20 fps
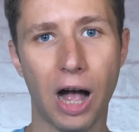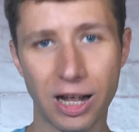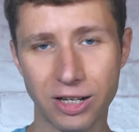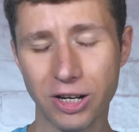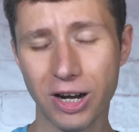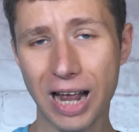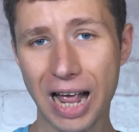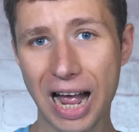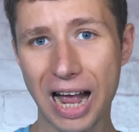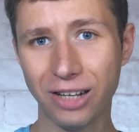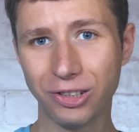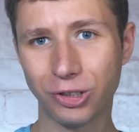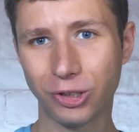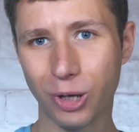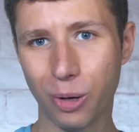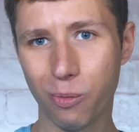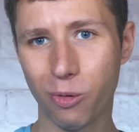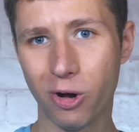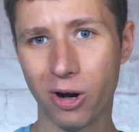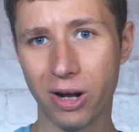I did ask
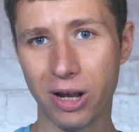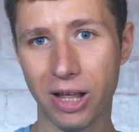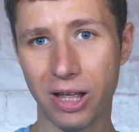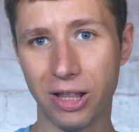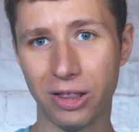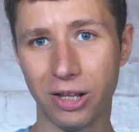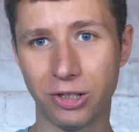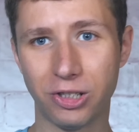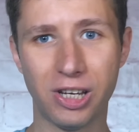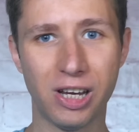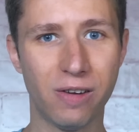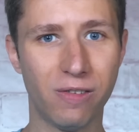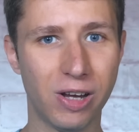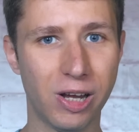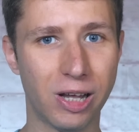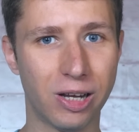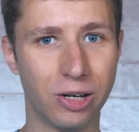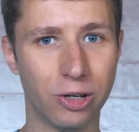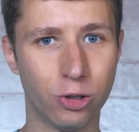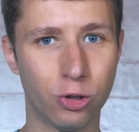someone in the
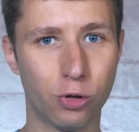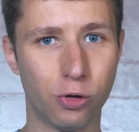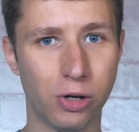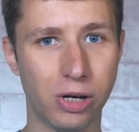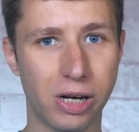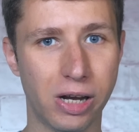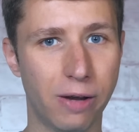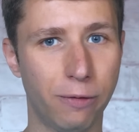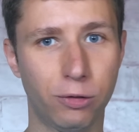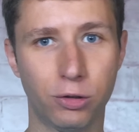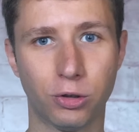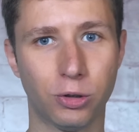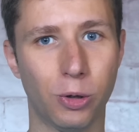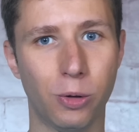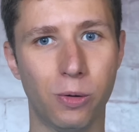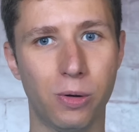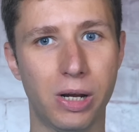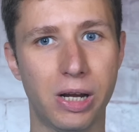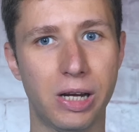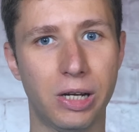TV industry if
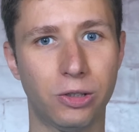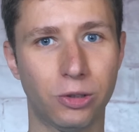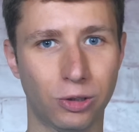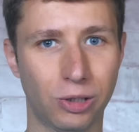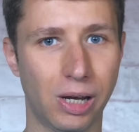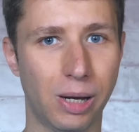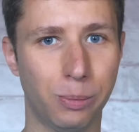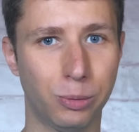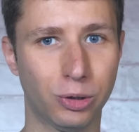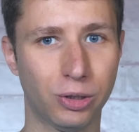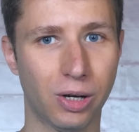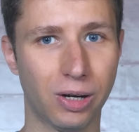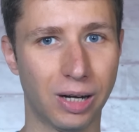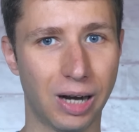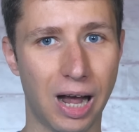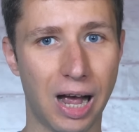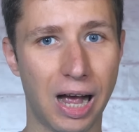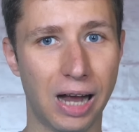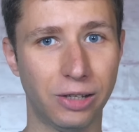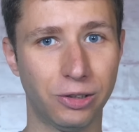Sony, Samsung,
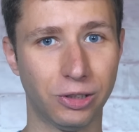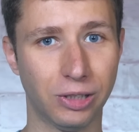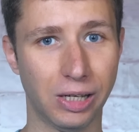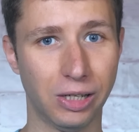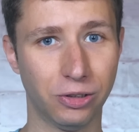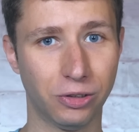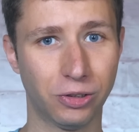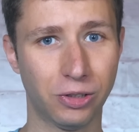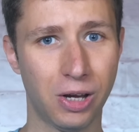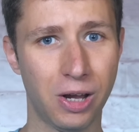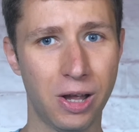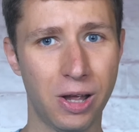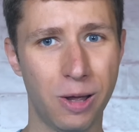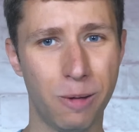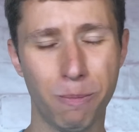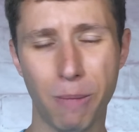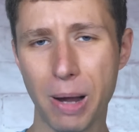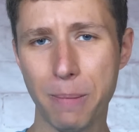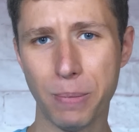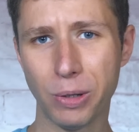and Hisense
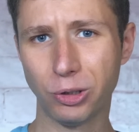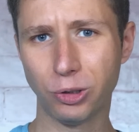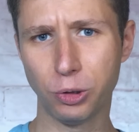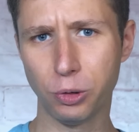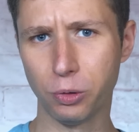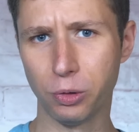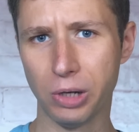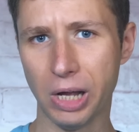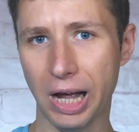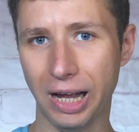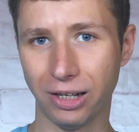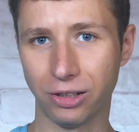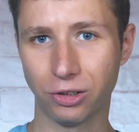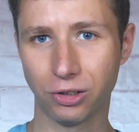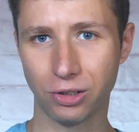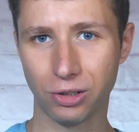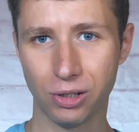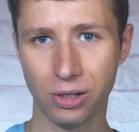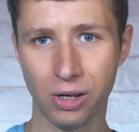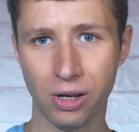might be sued
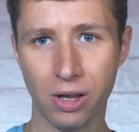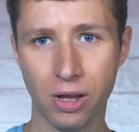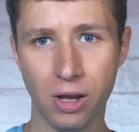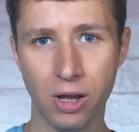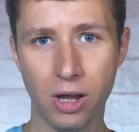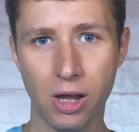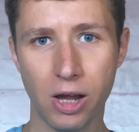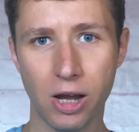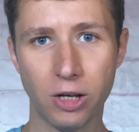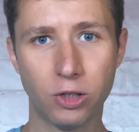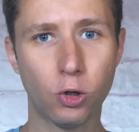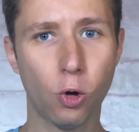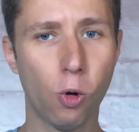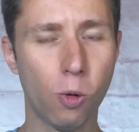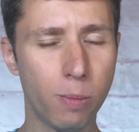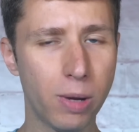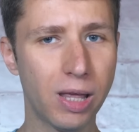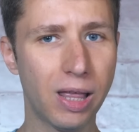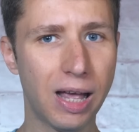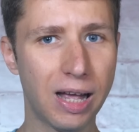next. He
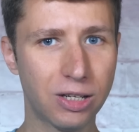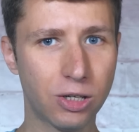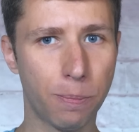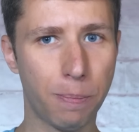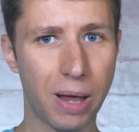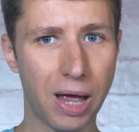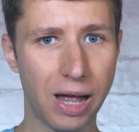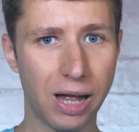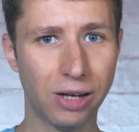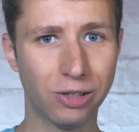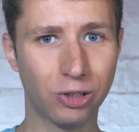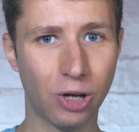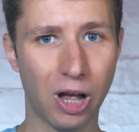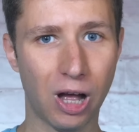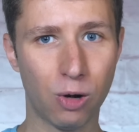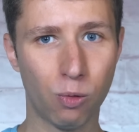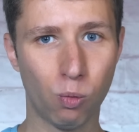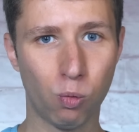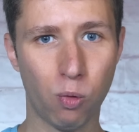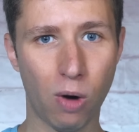told me that depends
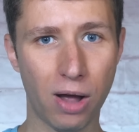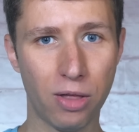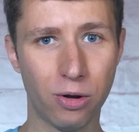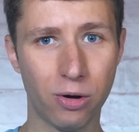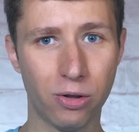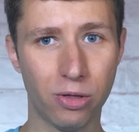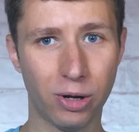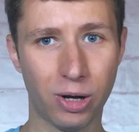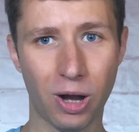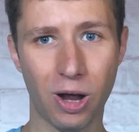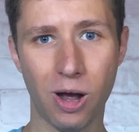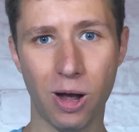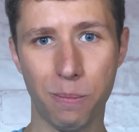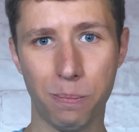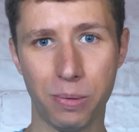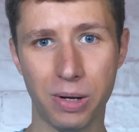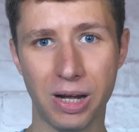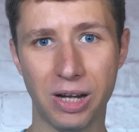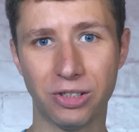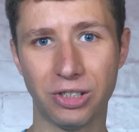on whether the
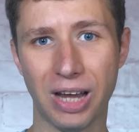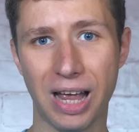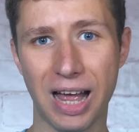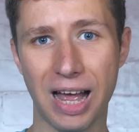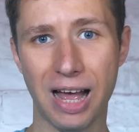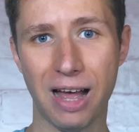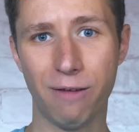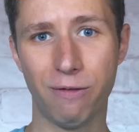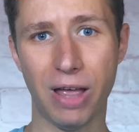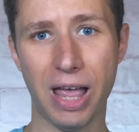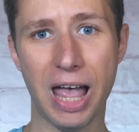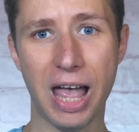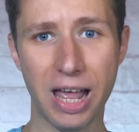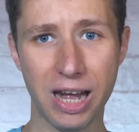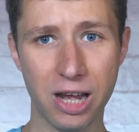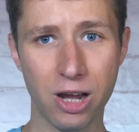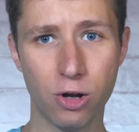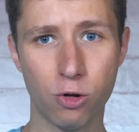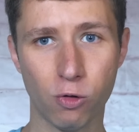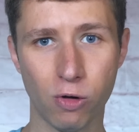companies have
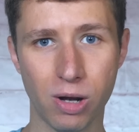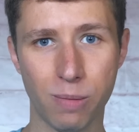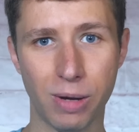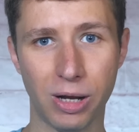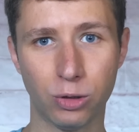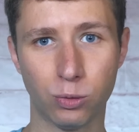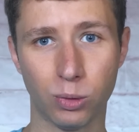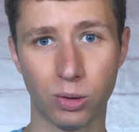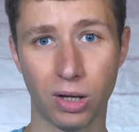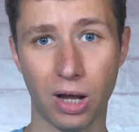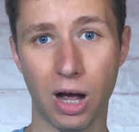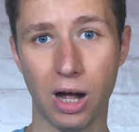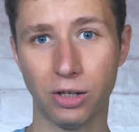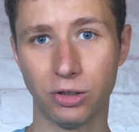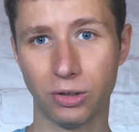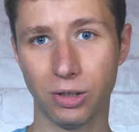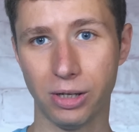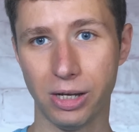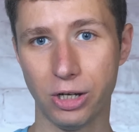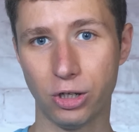any agreements with
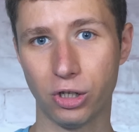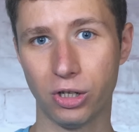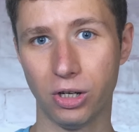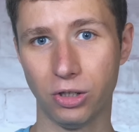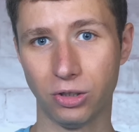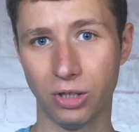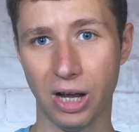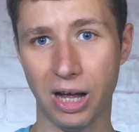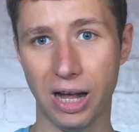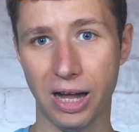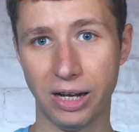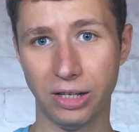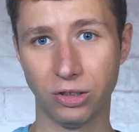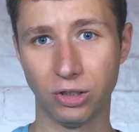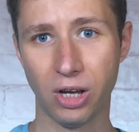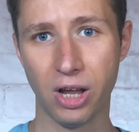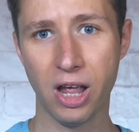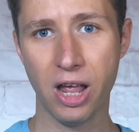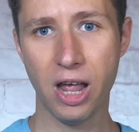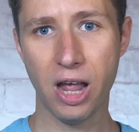Constellation Designs